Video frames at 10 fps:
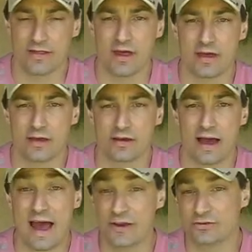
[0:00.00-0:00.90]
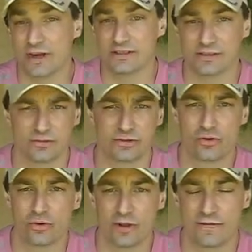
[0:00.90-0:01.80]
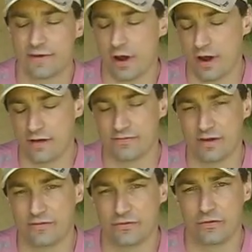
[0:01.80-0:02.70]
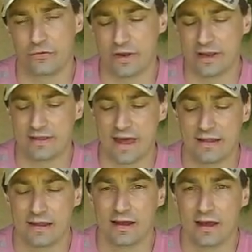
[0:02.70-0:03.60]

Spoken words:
their address, the school if we need that,